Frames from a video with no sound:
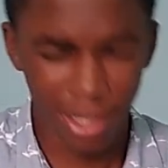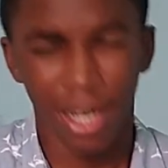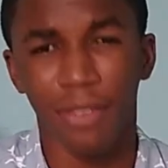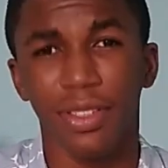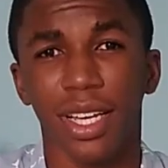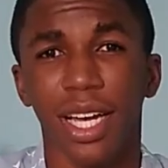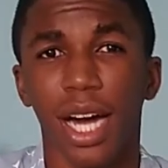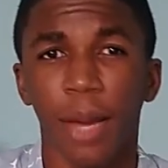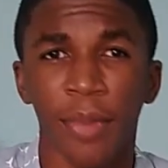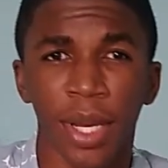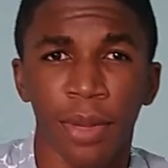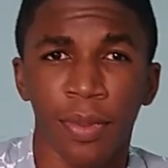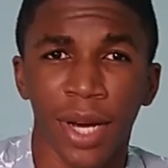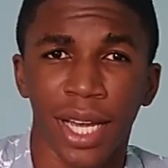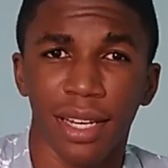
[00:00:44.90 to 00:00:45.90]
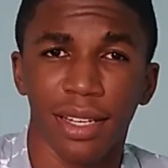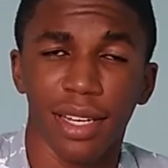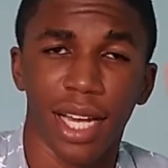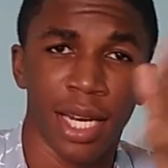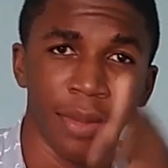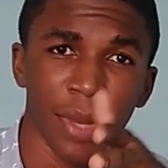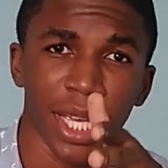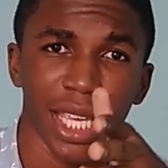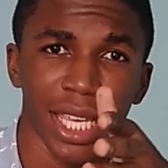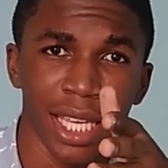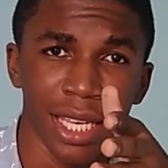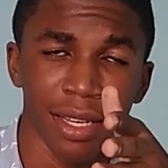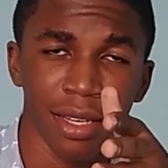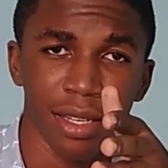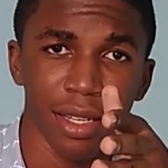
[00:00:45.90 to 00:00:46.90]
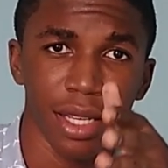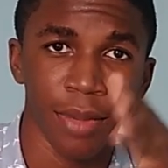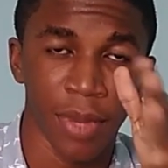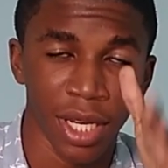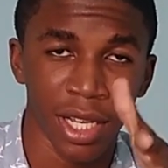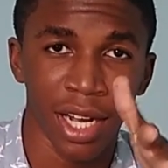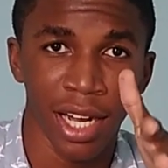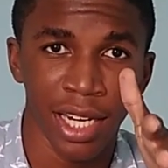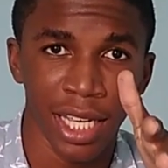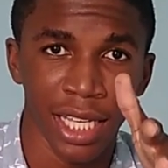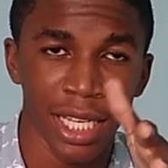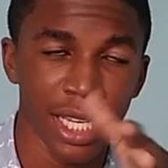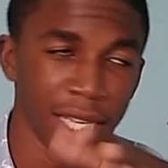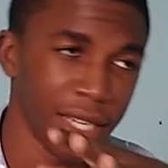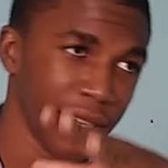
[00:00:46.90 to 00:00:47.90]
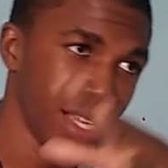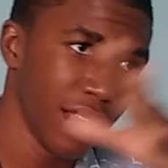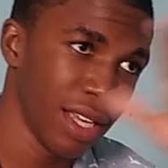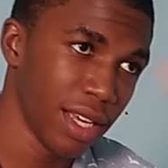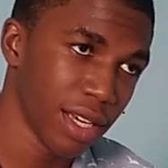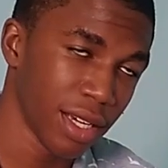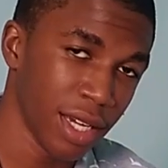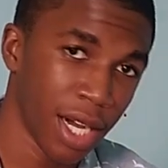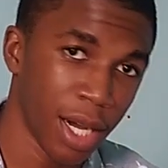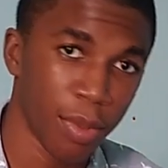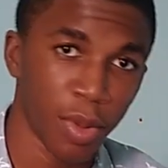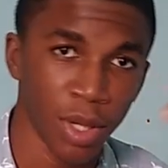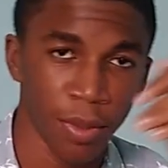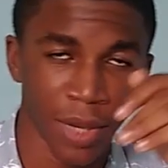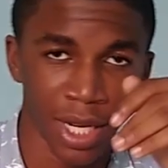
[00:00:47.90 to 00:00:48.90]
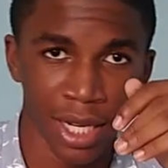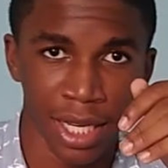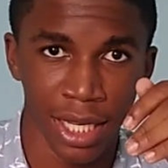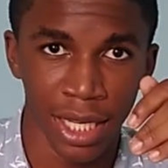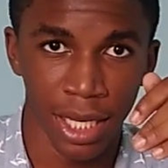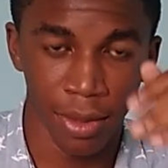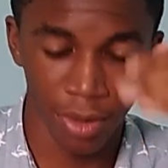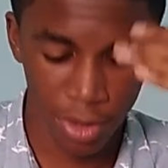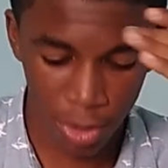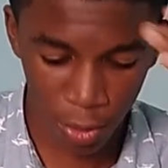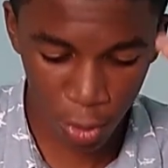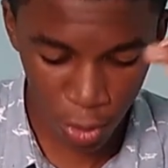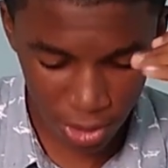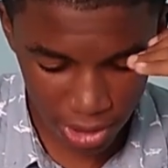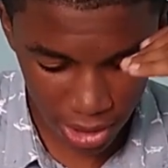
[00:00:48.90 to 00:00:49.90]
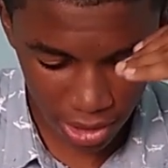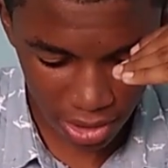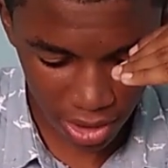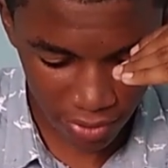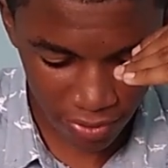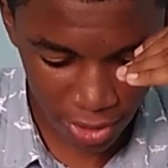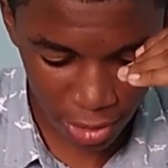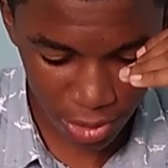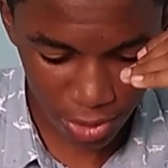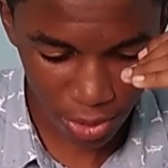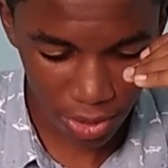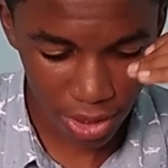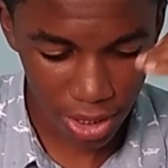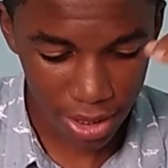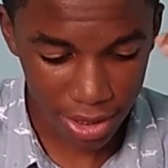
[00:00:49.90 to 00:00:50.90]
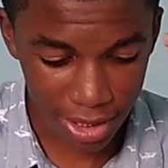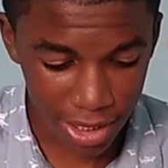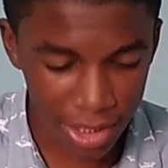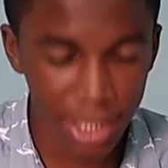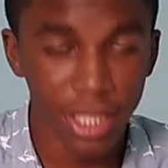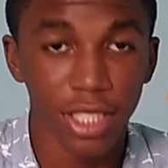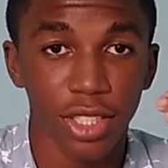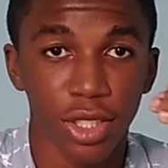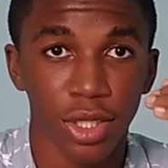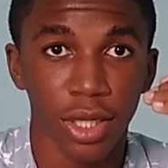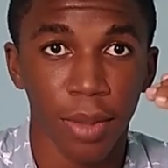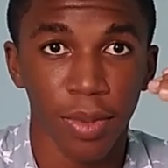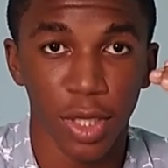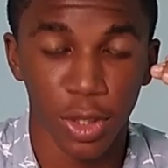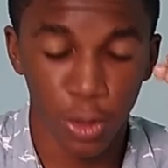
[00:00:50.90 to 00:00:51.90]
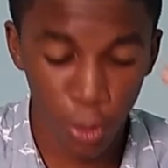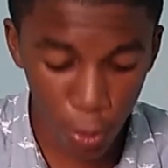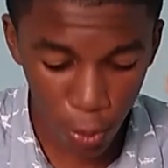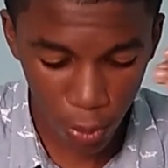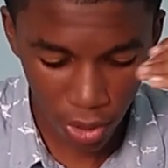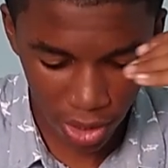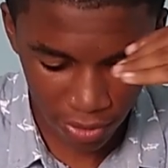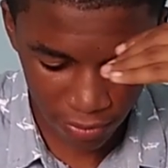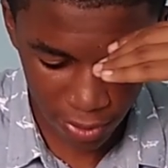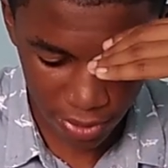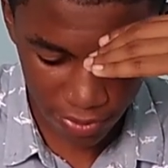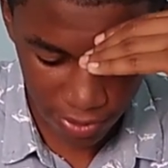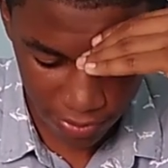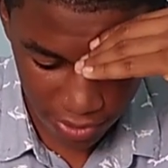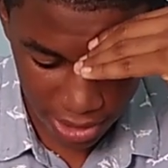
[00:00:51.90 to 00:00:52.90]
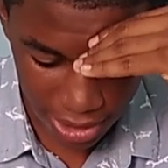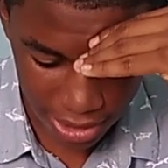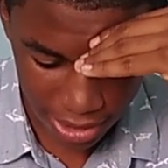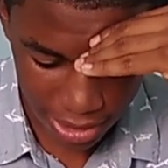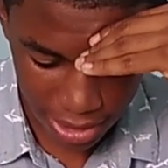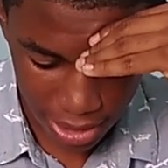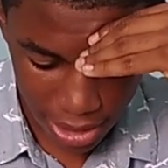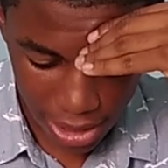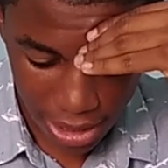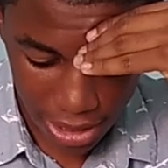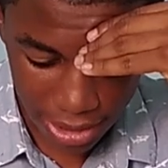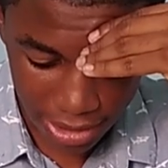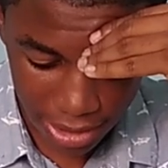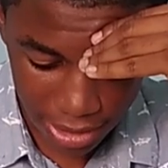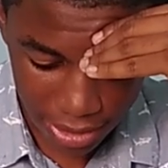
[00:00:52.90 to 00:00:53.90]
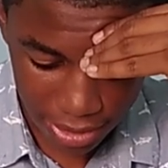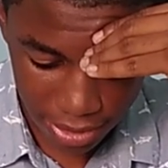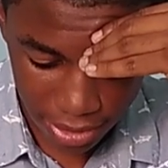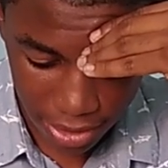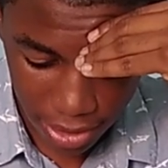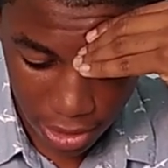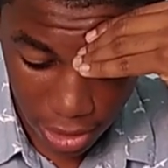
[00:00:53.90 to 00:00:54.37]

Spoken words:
after God met the man and he made Eden, he made the Garden of Eden, God put the man in Eden. So we're going to start off there. So, it's Genesis chapter 2 and verse 15. It says,